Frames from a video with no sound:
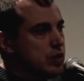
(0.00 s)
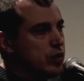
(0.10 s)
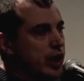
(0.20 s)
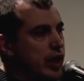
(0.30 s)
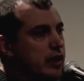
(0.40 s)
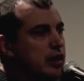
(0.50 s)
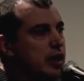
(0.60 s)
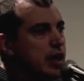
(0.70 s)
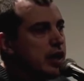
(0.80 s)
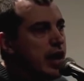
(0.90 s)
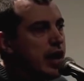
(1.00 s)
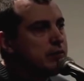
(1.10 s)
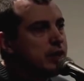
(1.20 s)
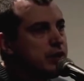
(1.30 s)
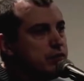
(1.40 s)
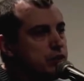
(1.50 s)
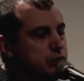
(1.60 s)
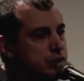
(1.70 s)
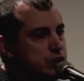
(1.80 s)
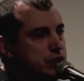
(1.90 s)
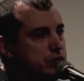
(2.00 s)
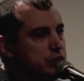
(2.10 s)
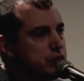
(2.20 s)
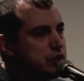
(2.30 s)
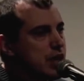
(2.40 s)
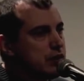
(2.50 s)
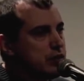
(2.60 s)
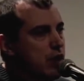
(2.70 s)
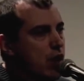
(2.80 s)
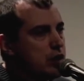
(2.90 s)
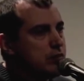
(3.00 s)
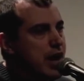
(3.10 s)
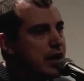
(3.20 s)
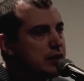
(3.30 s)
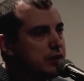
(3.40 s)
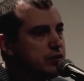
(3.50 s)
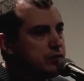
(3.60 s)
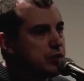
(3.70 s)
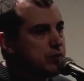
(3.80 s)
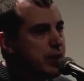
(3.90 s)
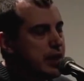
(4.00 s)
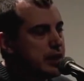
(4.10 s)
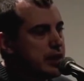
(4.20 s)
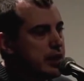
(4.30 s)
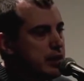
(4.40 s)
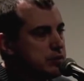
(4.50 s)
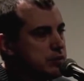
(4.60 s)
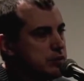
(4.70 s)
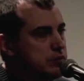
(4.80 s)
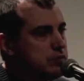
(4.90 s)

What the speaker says: Okay. And how many of you receive your salary automatically through a bank account?